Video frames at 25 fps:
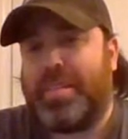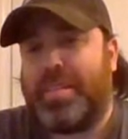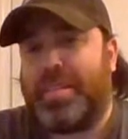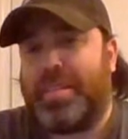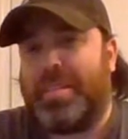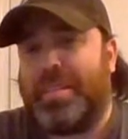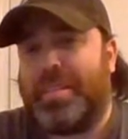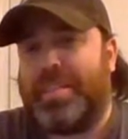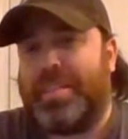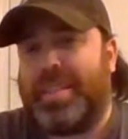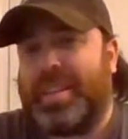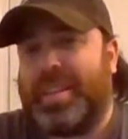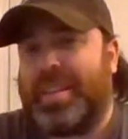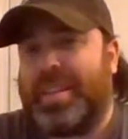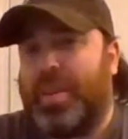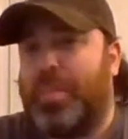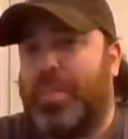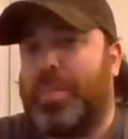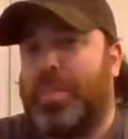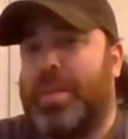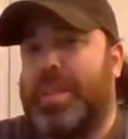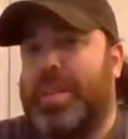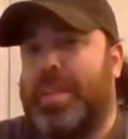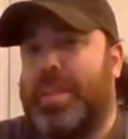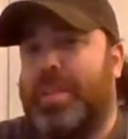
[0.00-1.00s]
are like
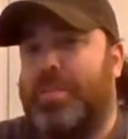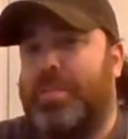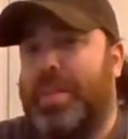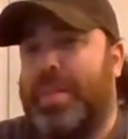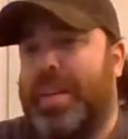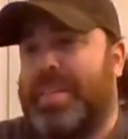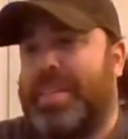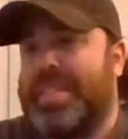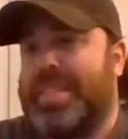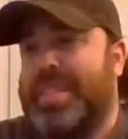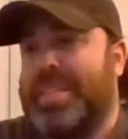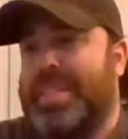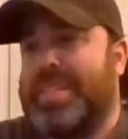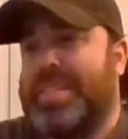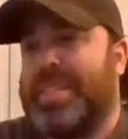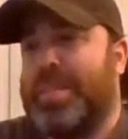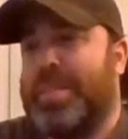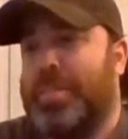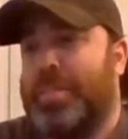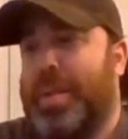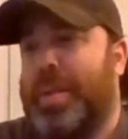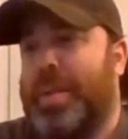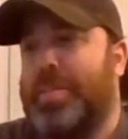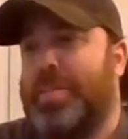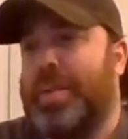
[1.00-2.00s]
opening up vaccines to
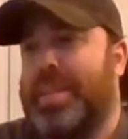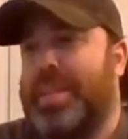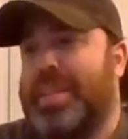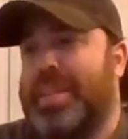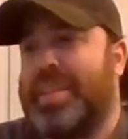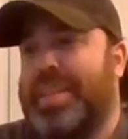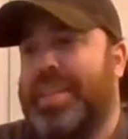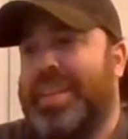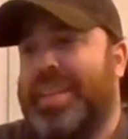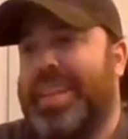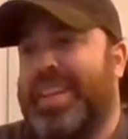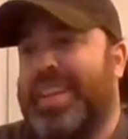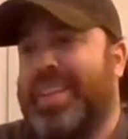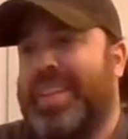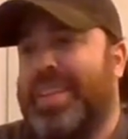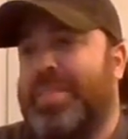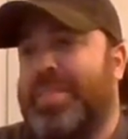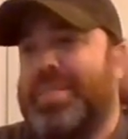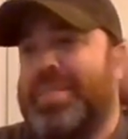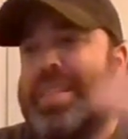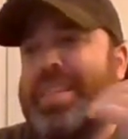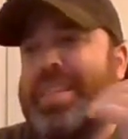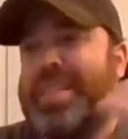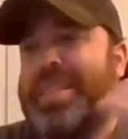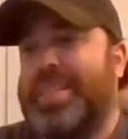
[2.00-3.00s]
the public, and
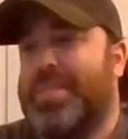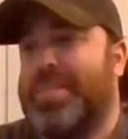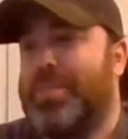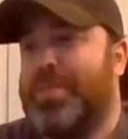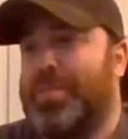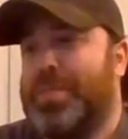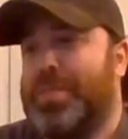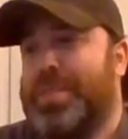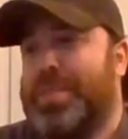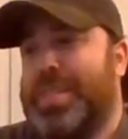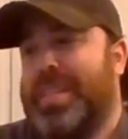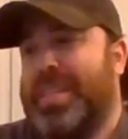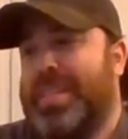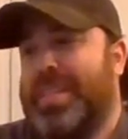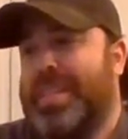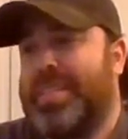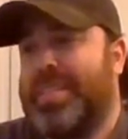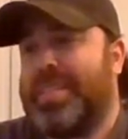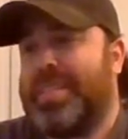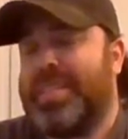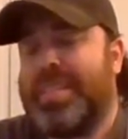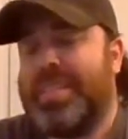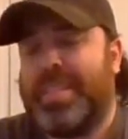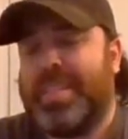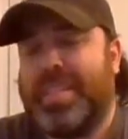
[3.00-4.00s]
I'm sitting here in
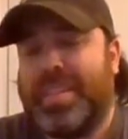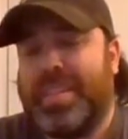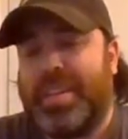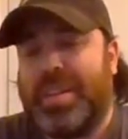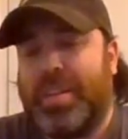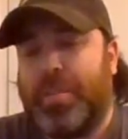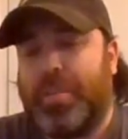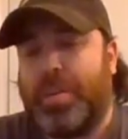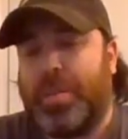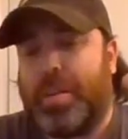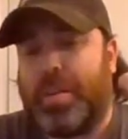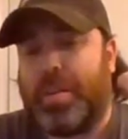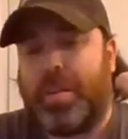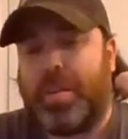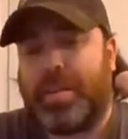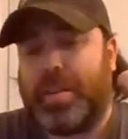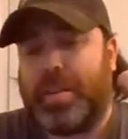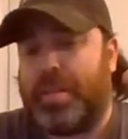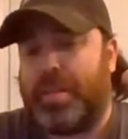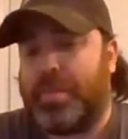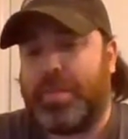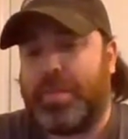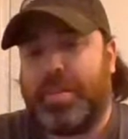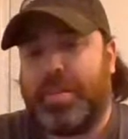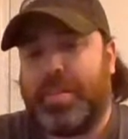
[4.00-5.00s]
Virginia, where our
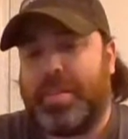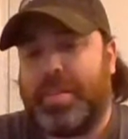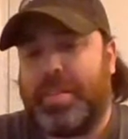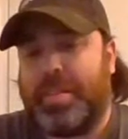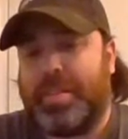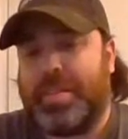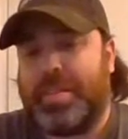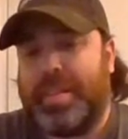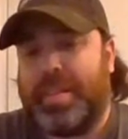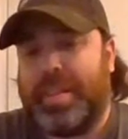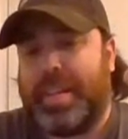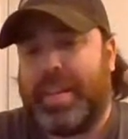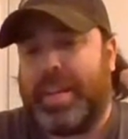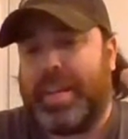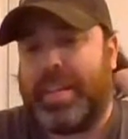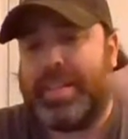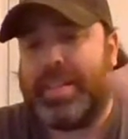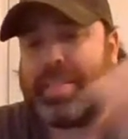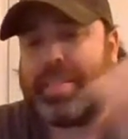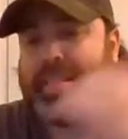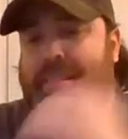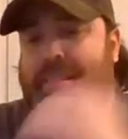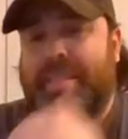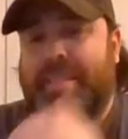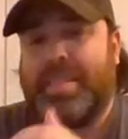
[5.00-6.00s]
governor
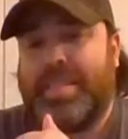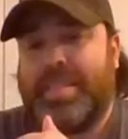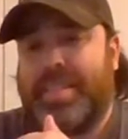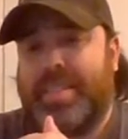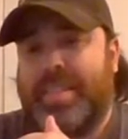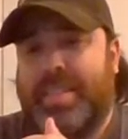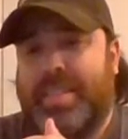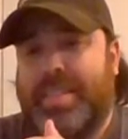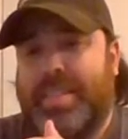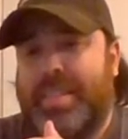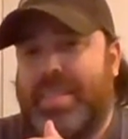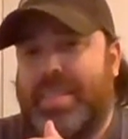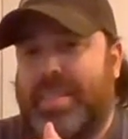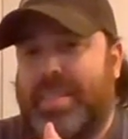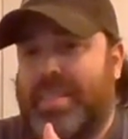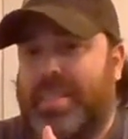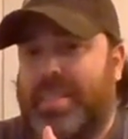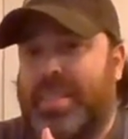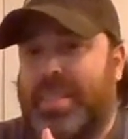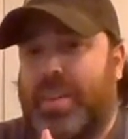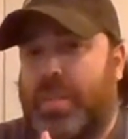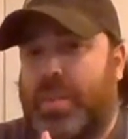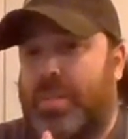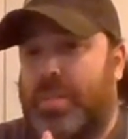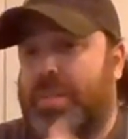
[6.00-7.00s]
has,
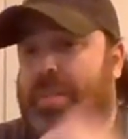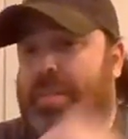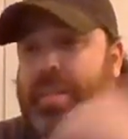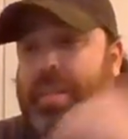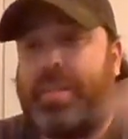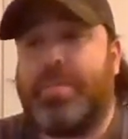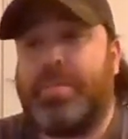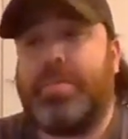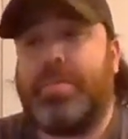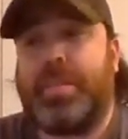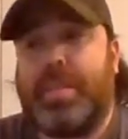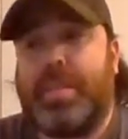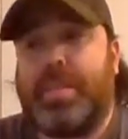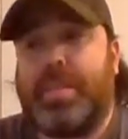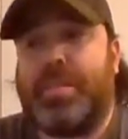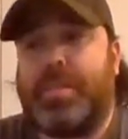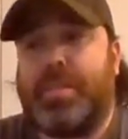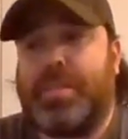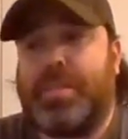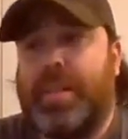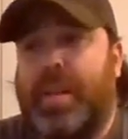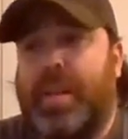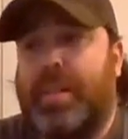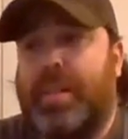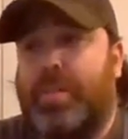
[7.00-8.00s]
done a really good
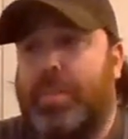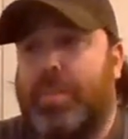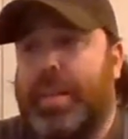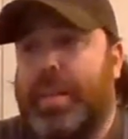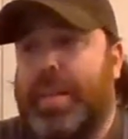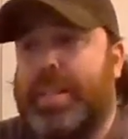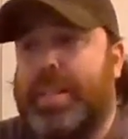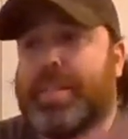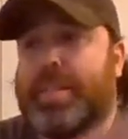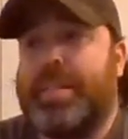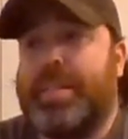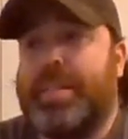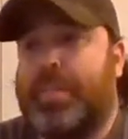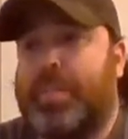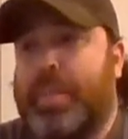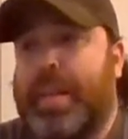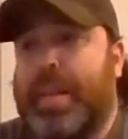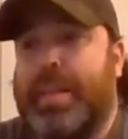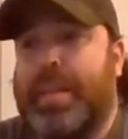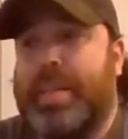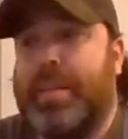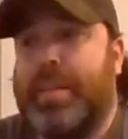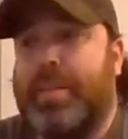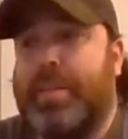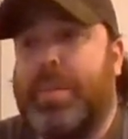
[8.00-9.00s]
job of managing the
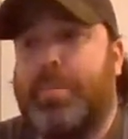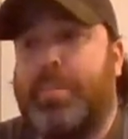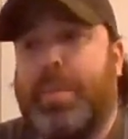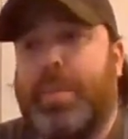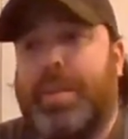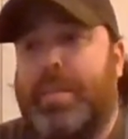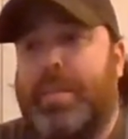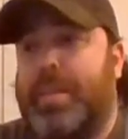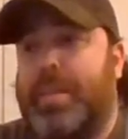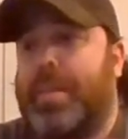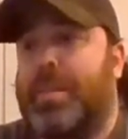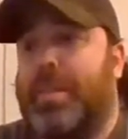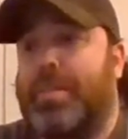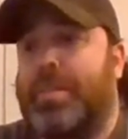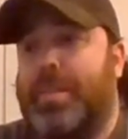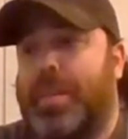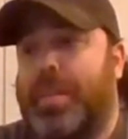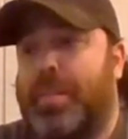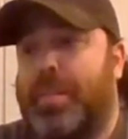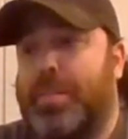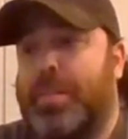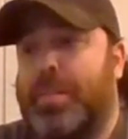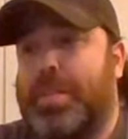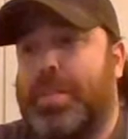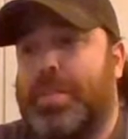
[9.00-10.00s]
pandemic, better than other
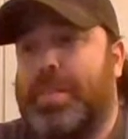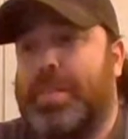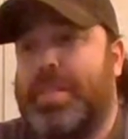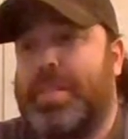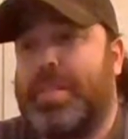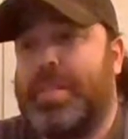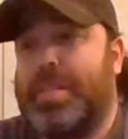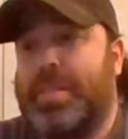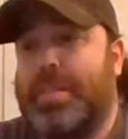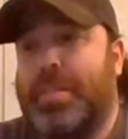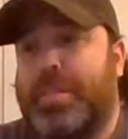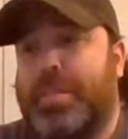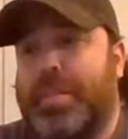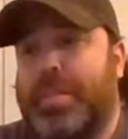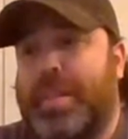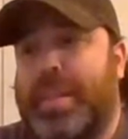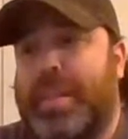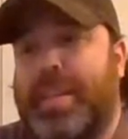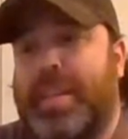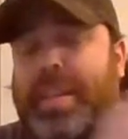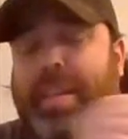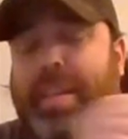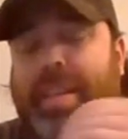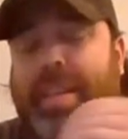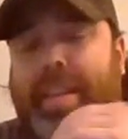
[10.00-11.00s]
governors,
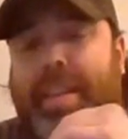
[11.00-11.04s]
certainly.